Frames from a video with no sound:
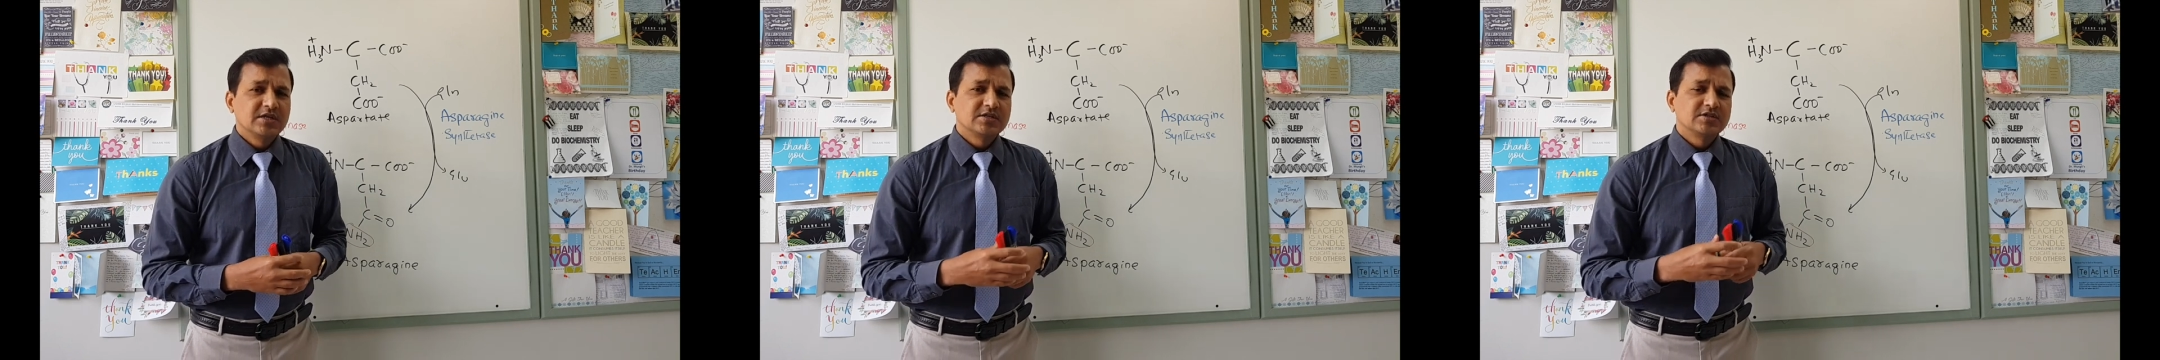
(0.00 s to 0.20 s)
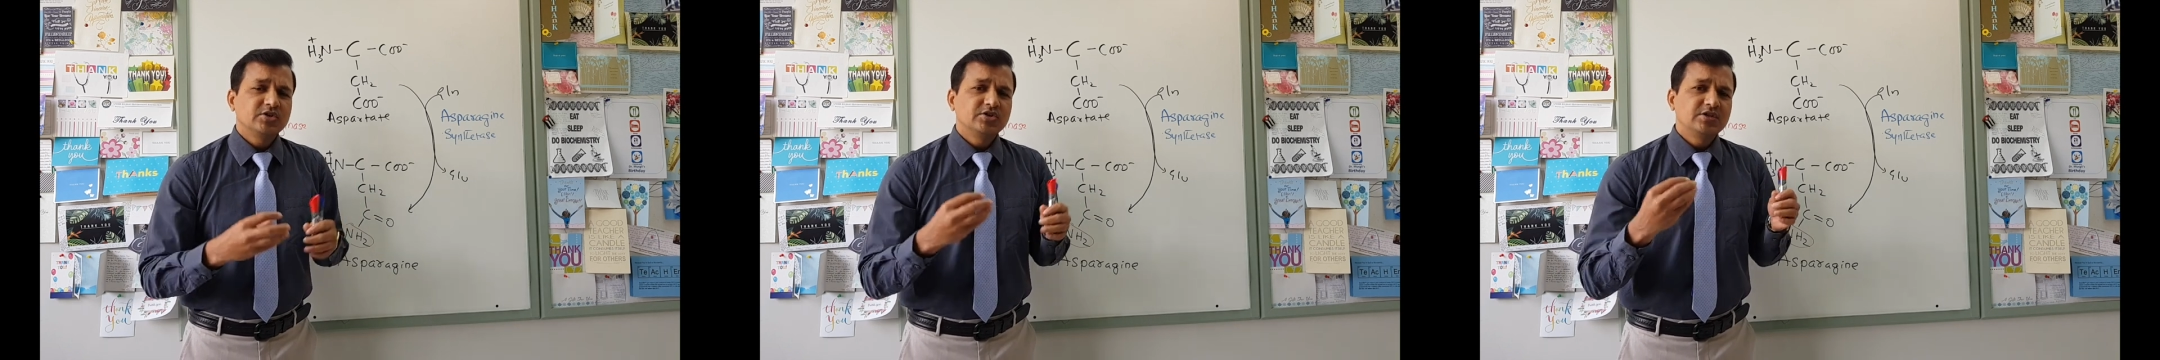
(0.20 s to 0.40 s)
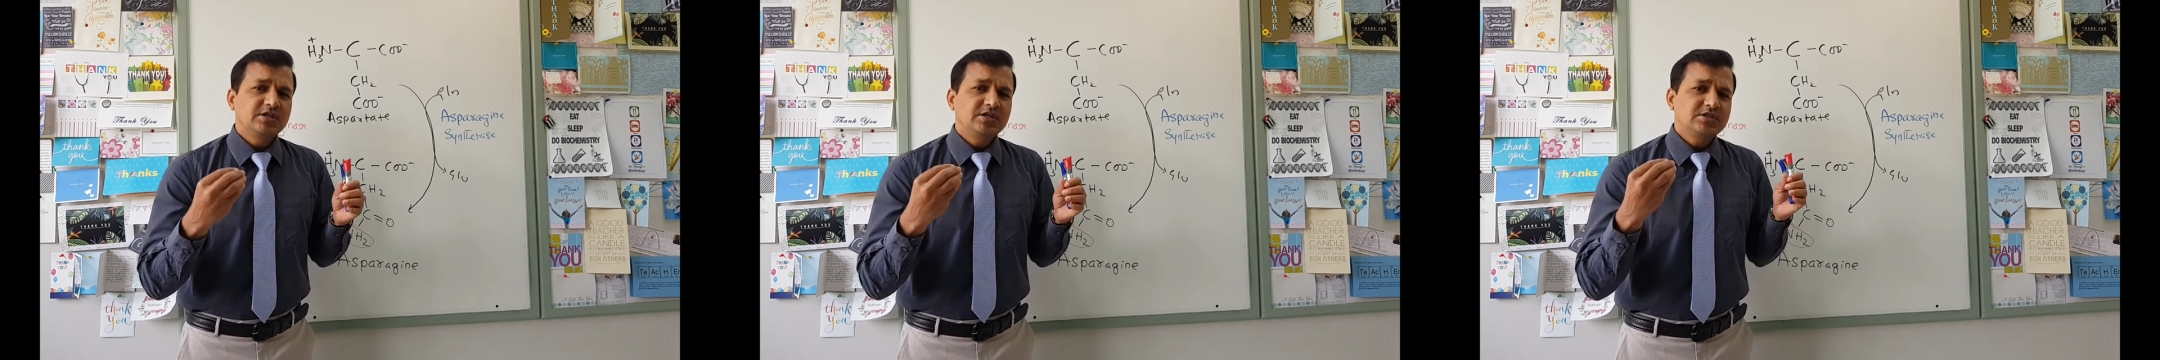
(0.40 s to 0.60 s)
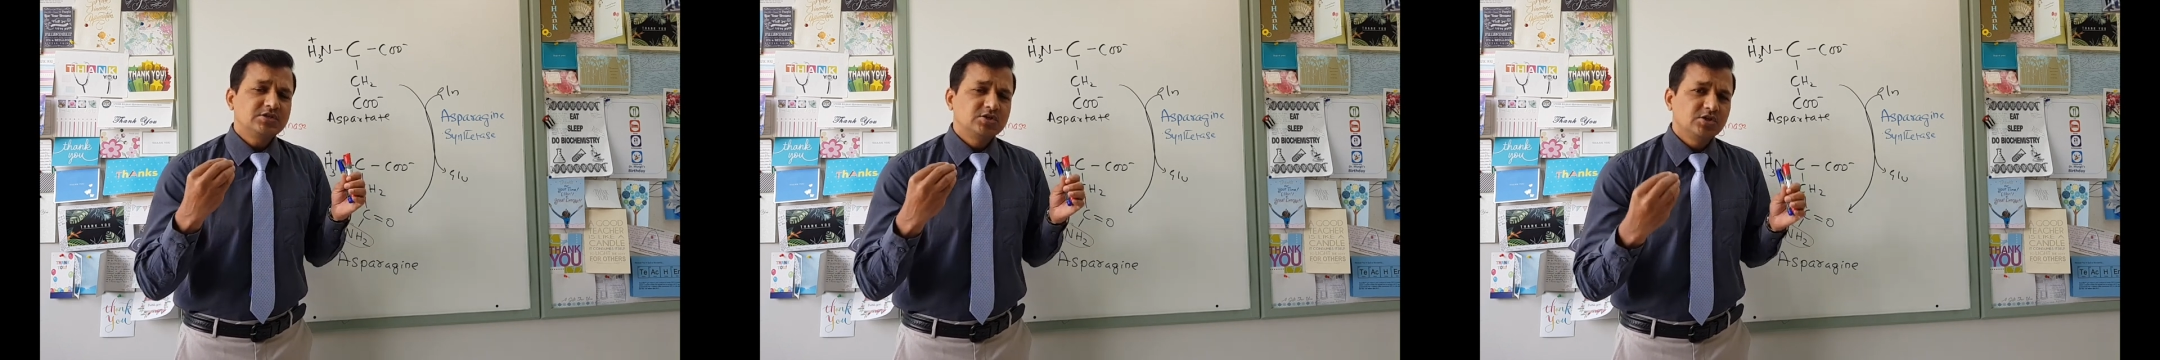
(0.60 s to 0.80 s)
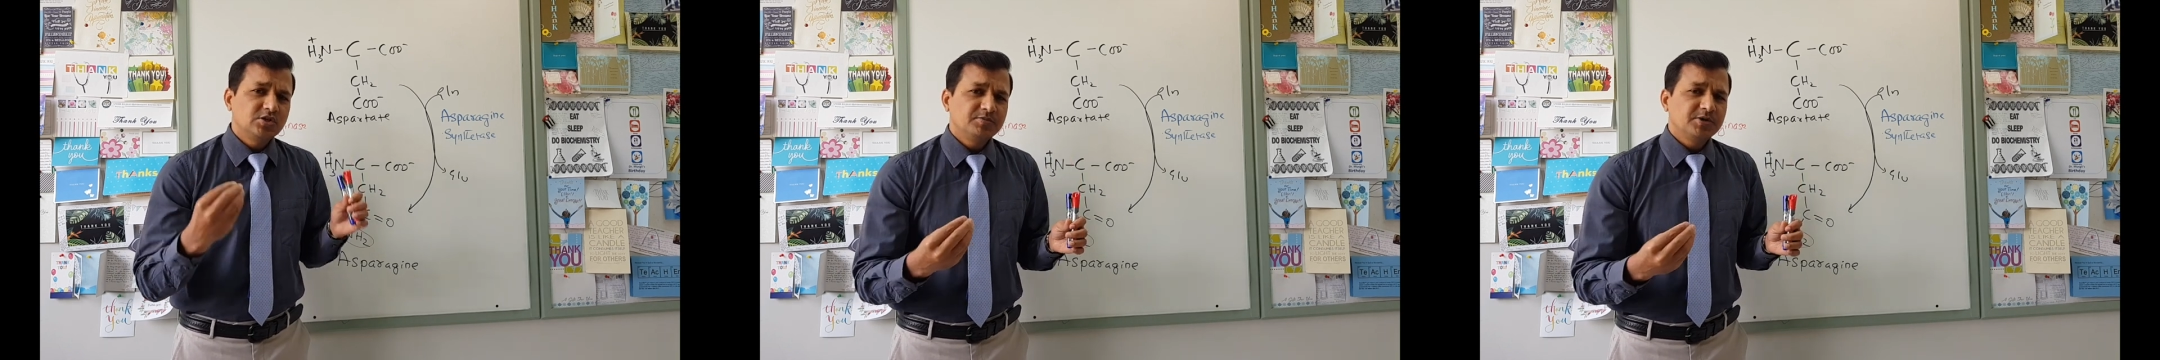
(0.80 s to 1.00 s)
So these
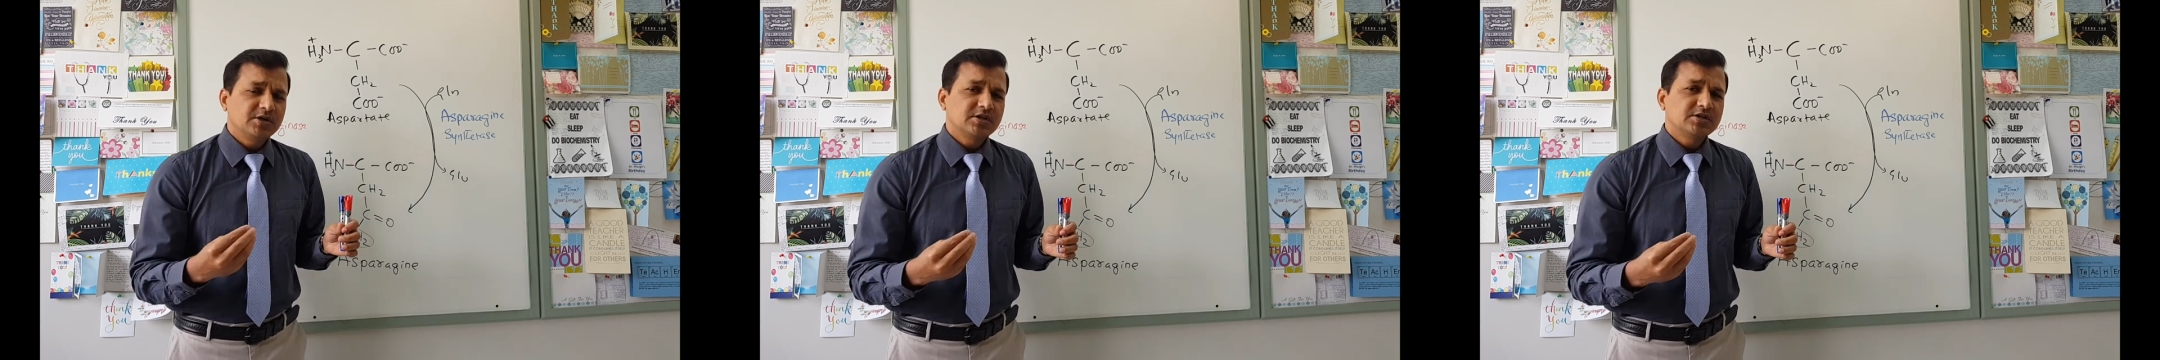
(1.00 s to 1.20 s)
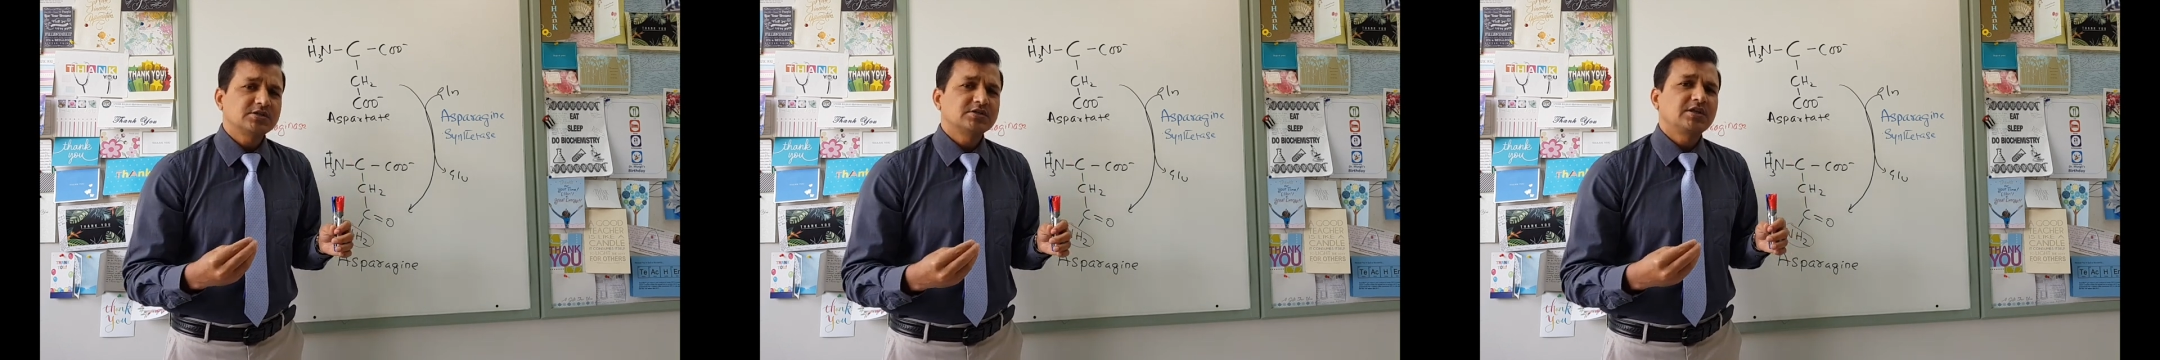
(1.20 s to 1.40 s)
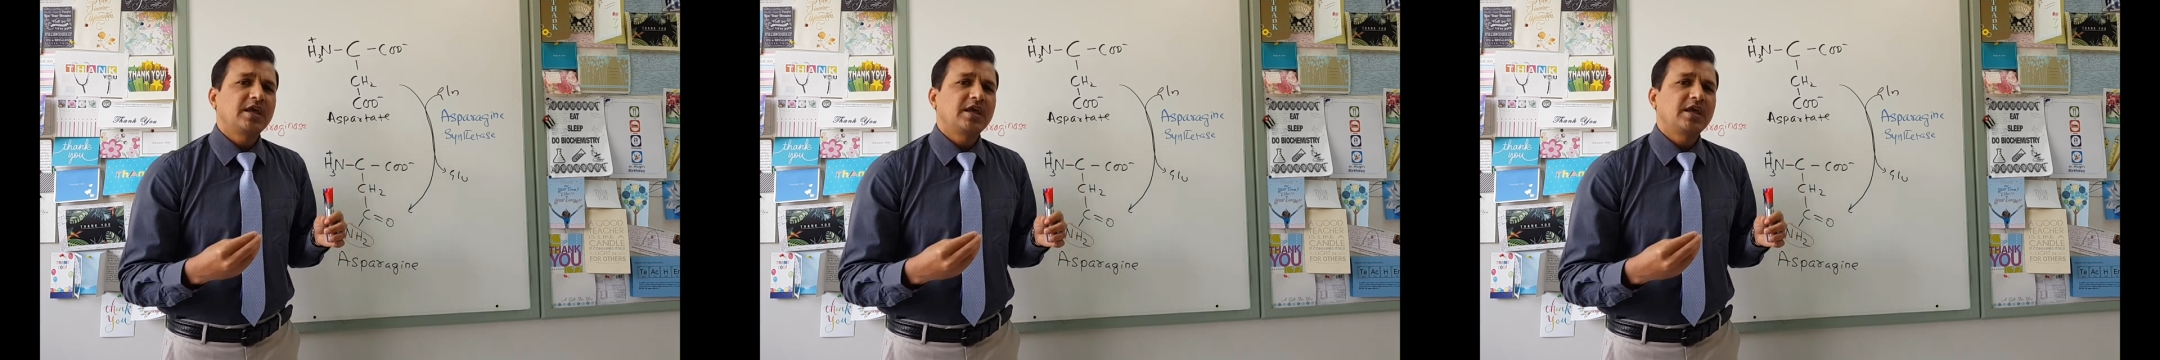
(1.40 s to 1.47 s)
tumors,